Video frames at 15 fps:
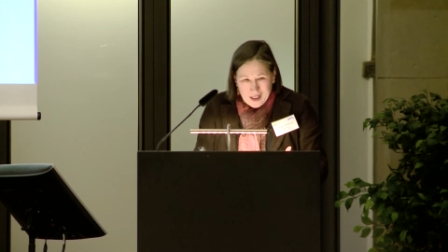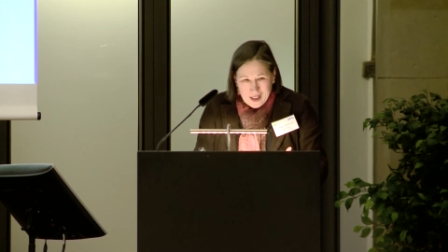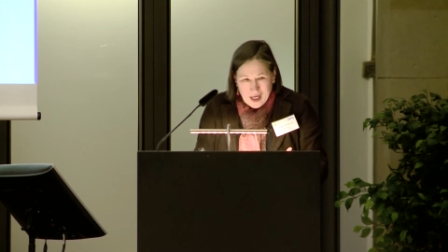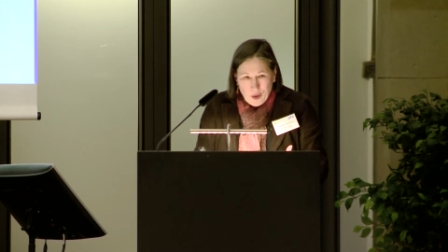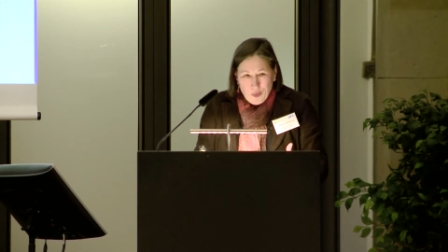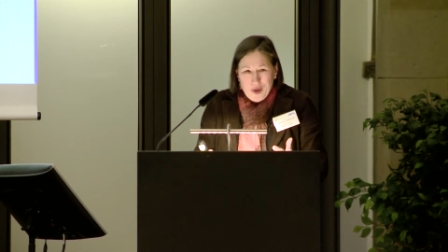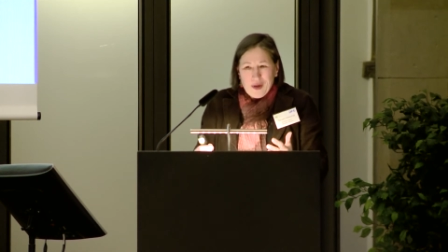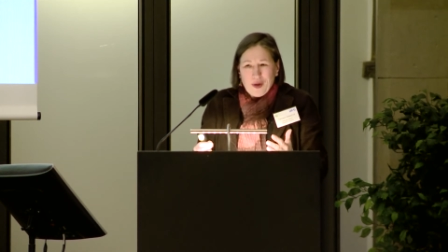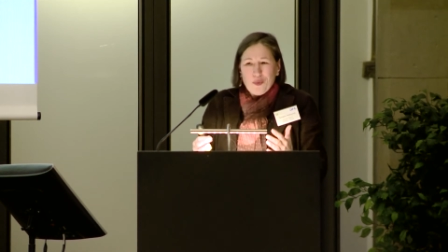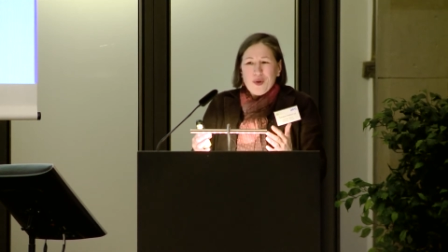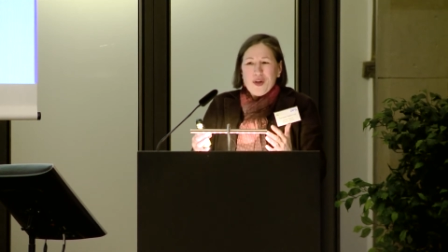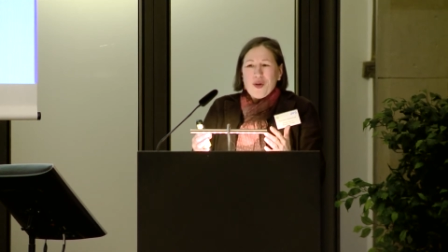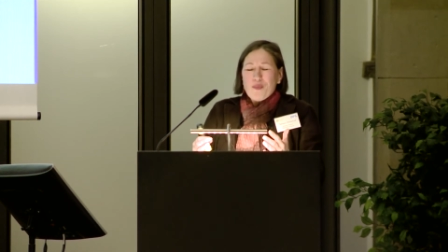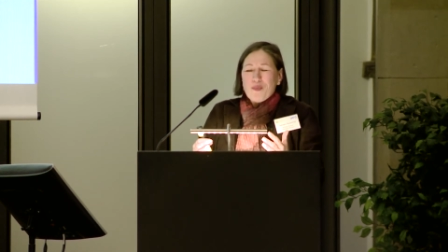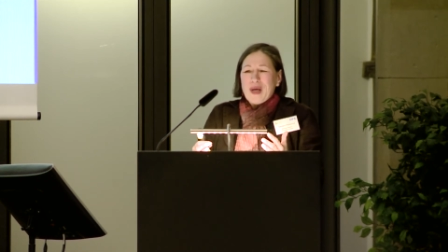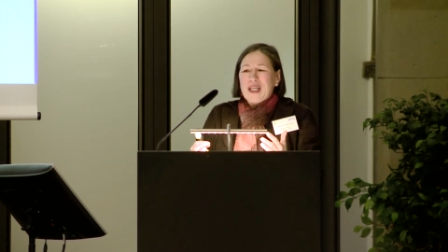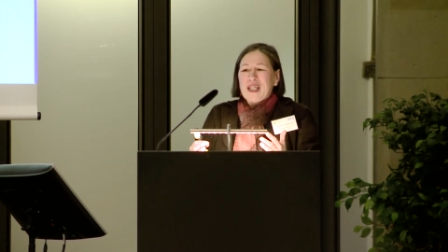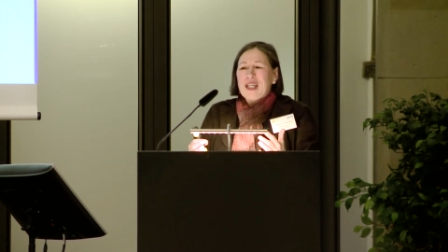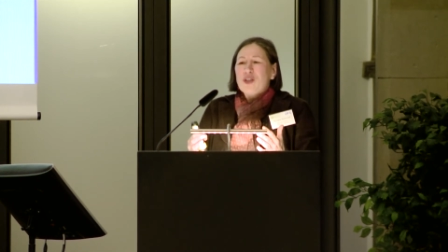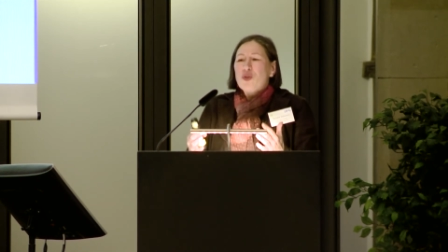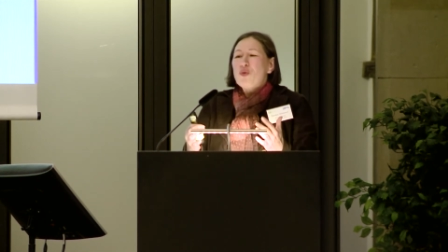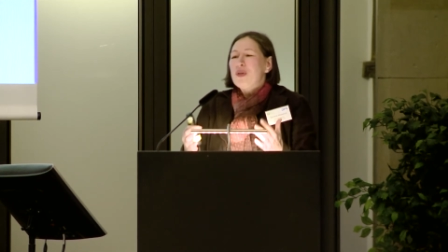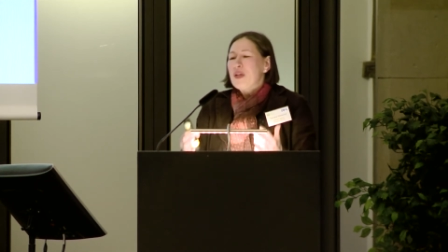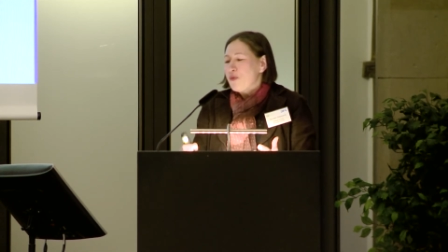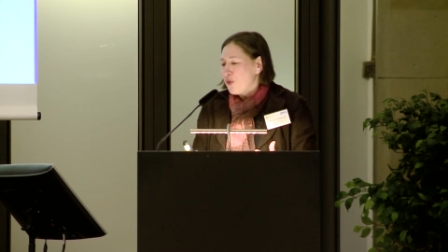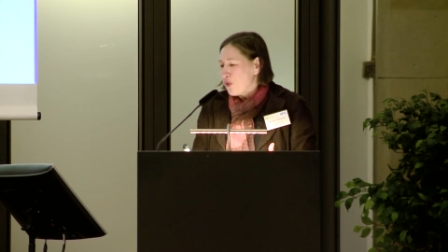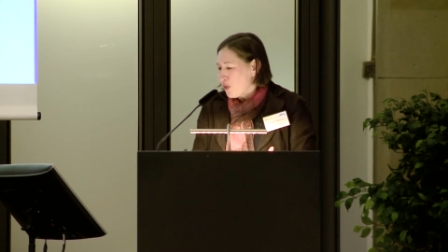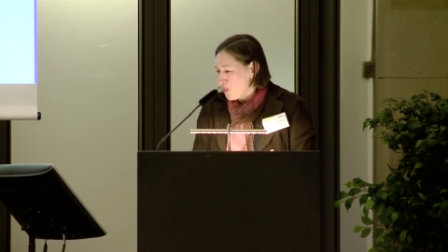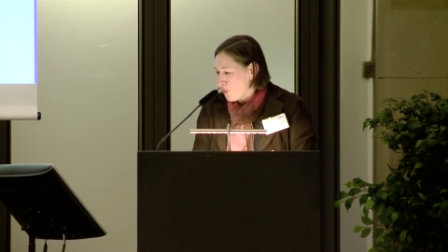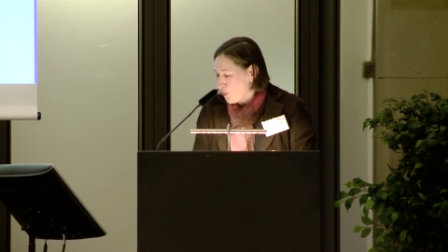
are we, are we not making it too difficult